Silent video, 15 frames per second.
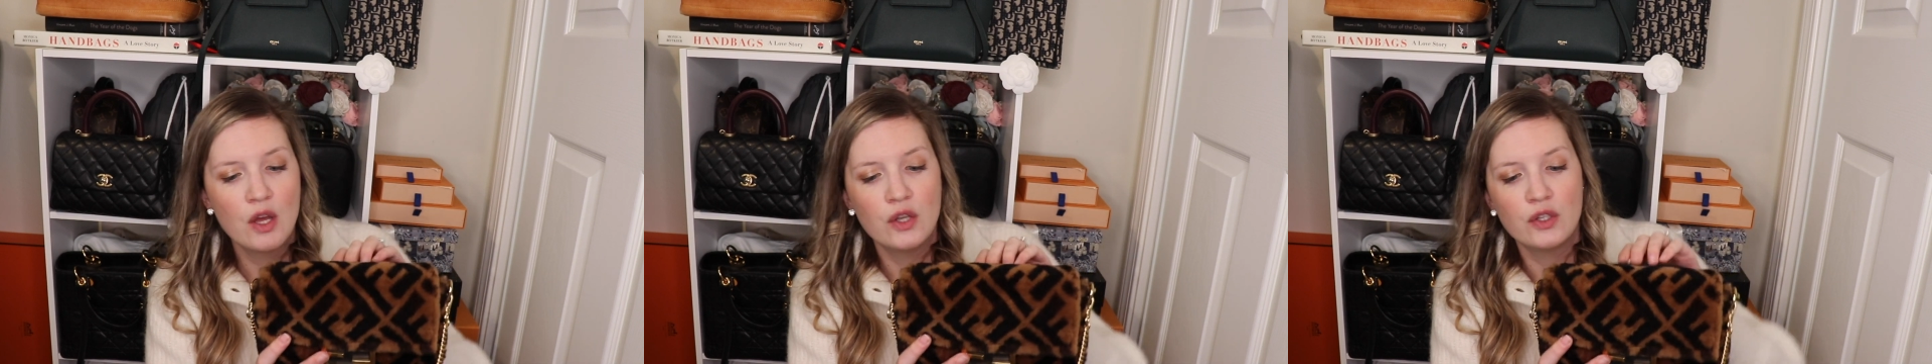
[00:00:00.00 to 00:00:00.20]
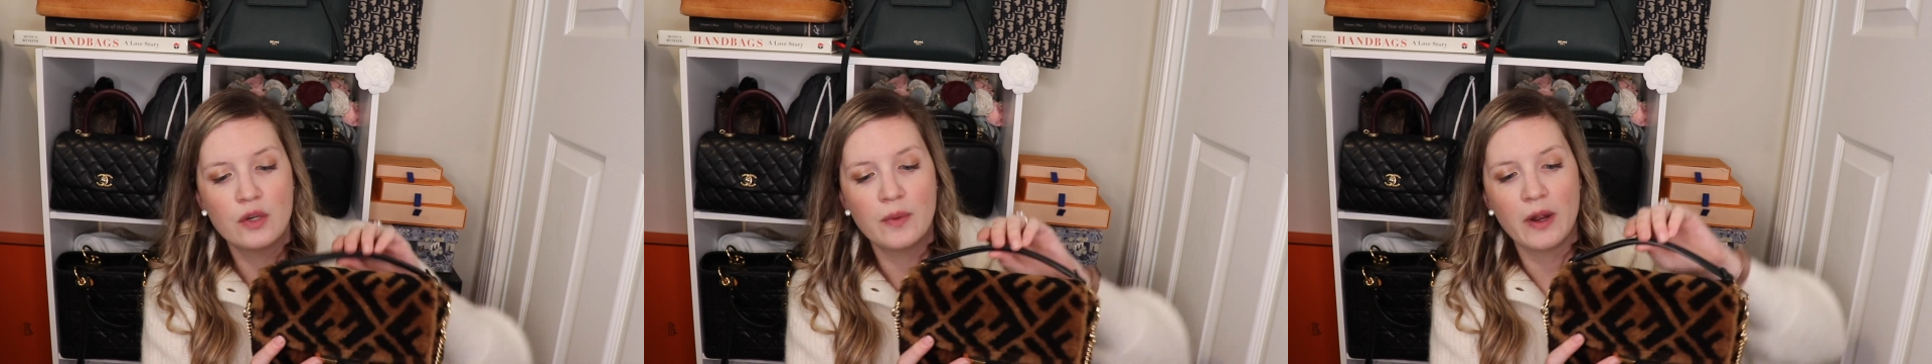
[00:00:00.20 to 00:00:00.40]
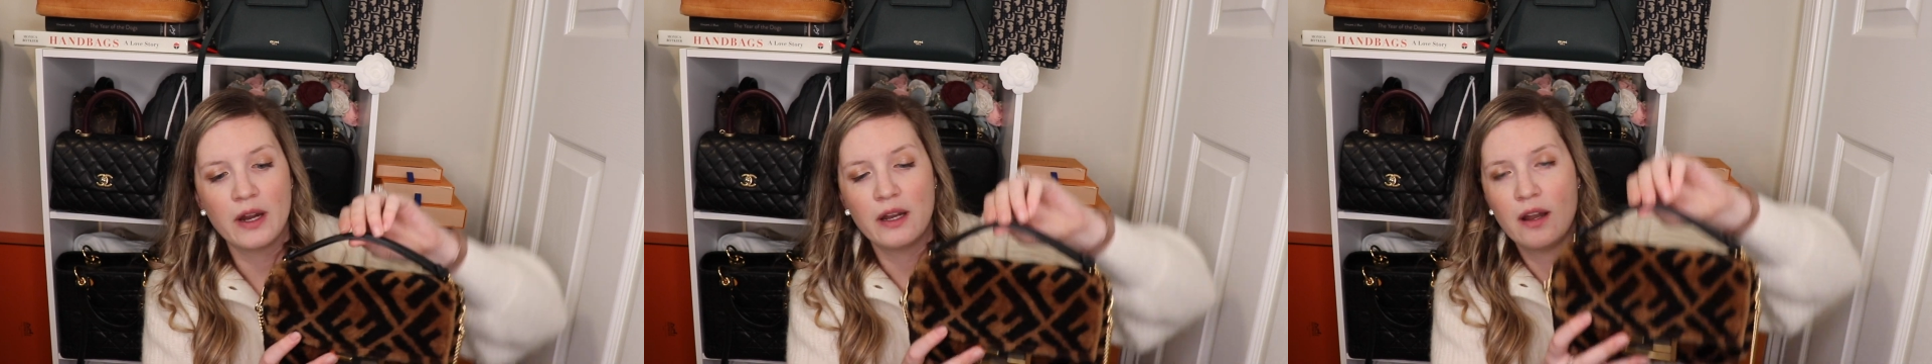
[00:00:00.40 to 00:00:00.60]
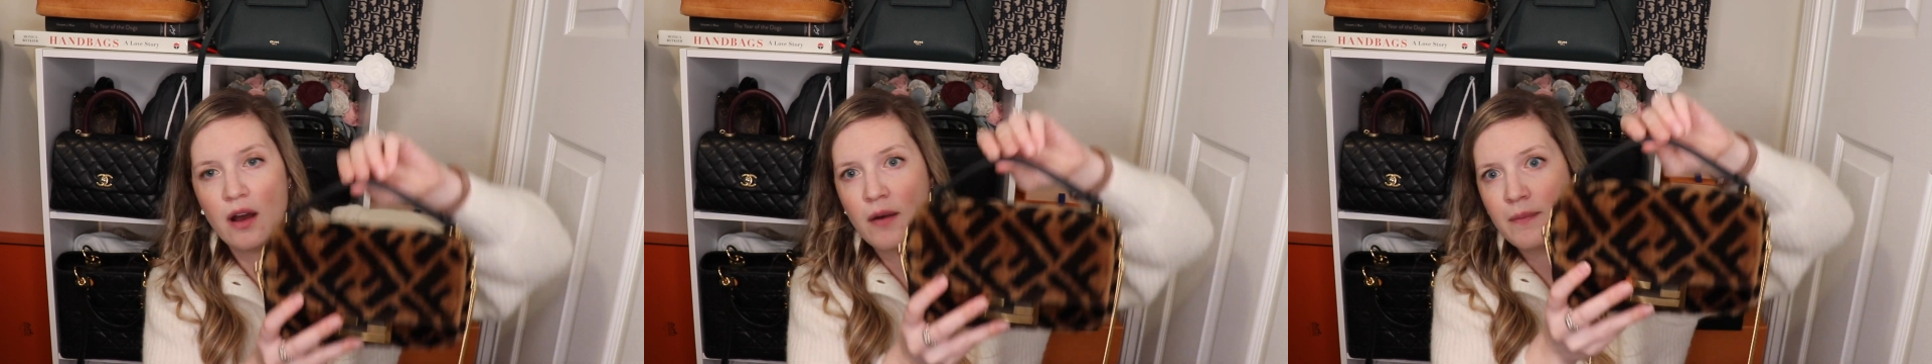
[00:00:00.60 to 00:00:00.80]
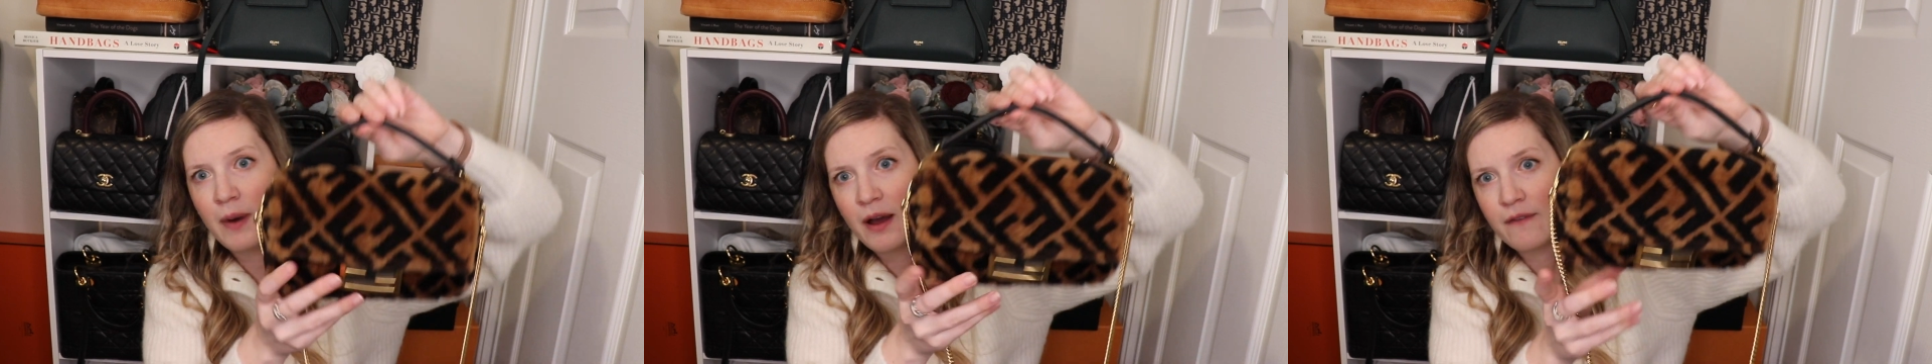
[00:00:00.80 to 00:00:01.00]
You could wear
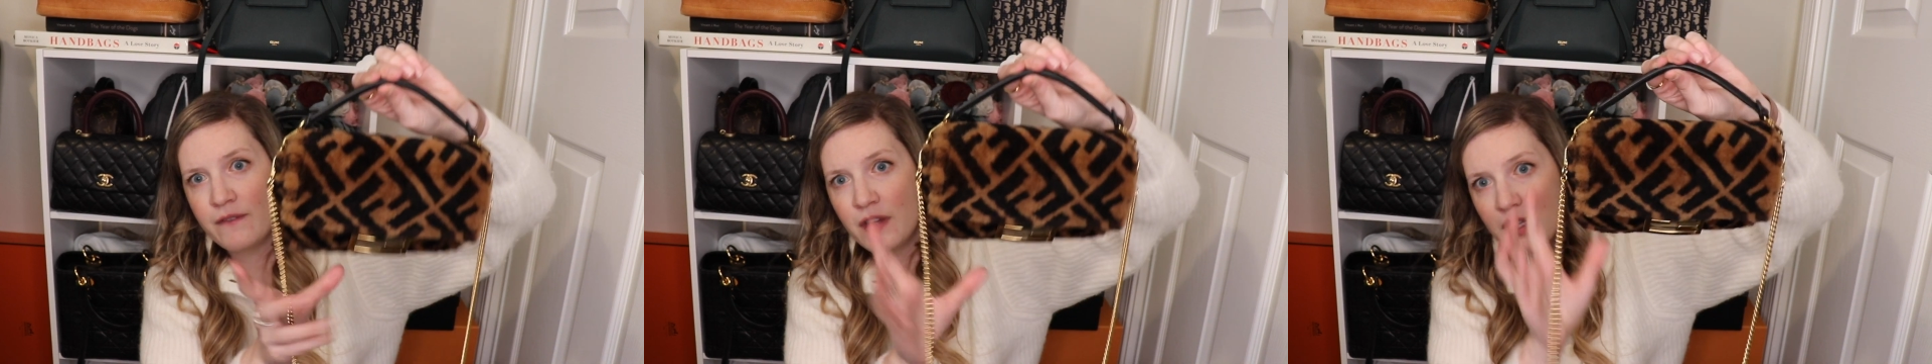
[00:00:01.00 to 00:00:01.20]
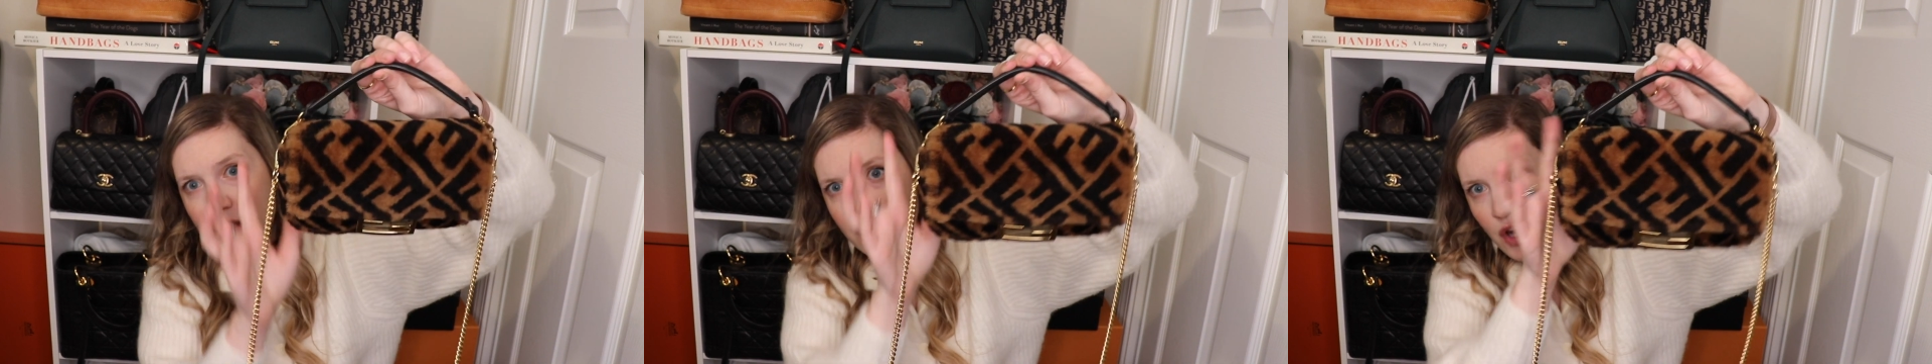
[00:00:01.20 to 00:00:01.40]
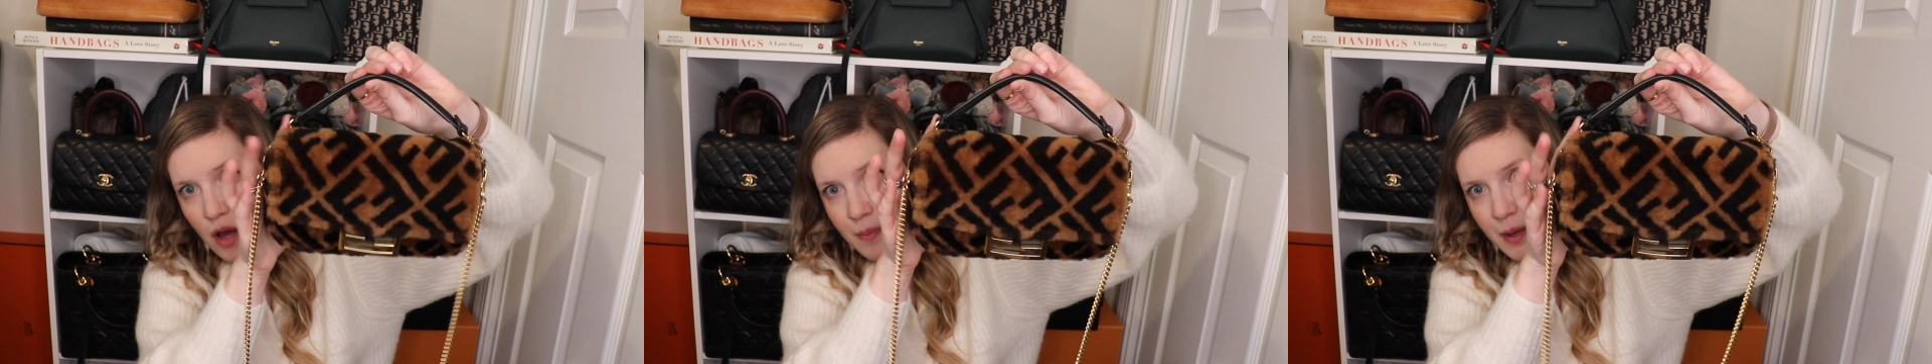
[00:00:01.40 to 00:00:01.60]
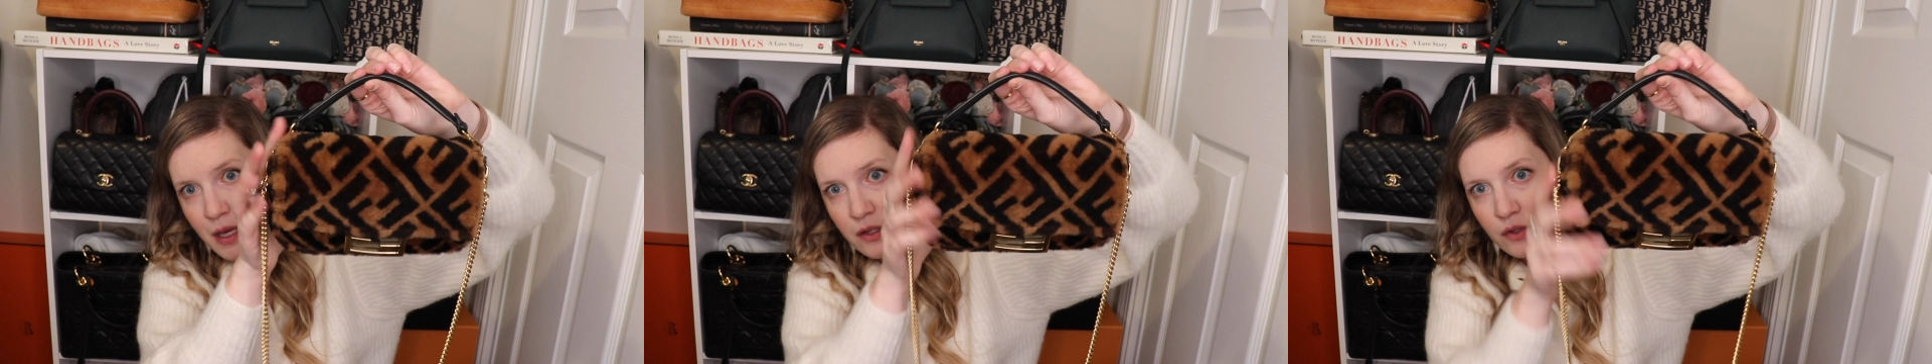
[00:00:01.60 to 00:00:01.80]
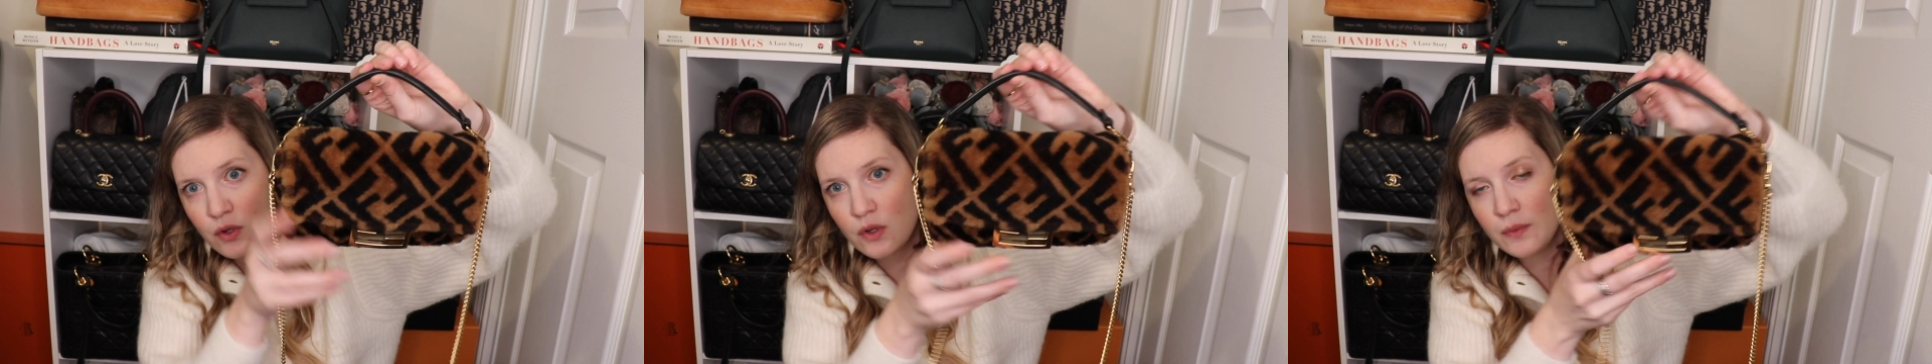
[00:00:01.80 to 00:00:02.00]
it via the top
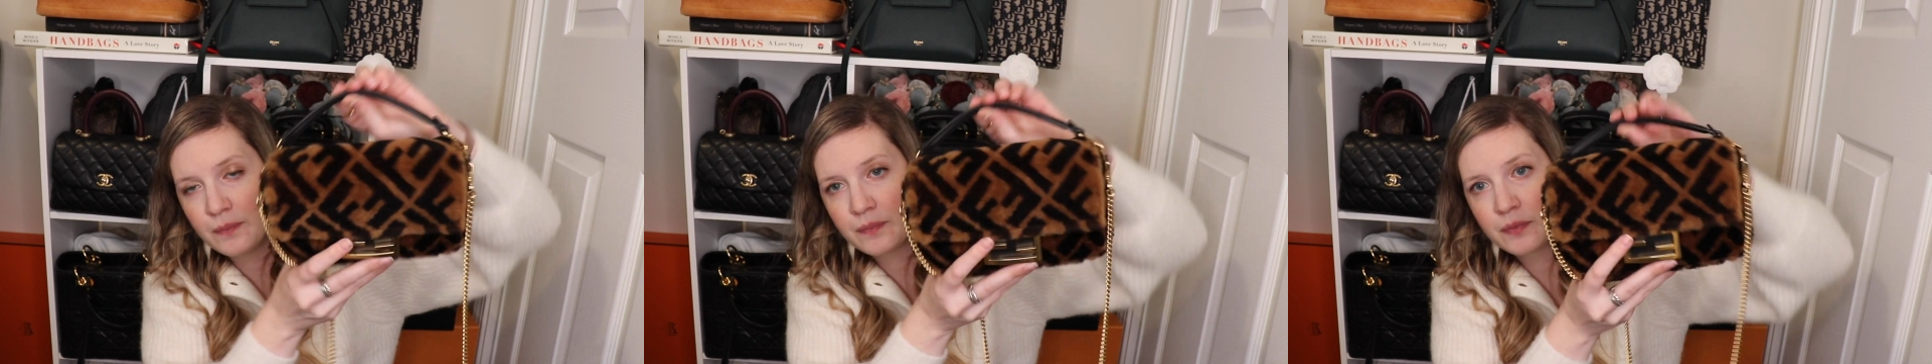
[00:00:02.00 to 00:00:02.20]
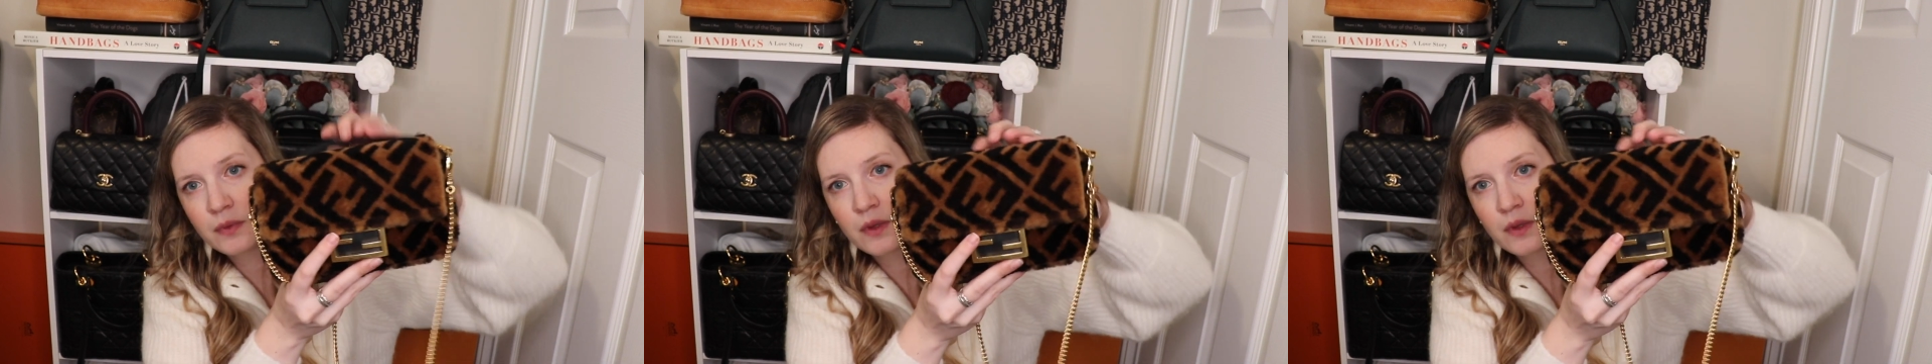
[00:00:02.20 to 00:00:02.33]
handle,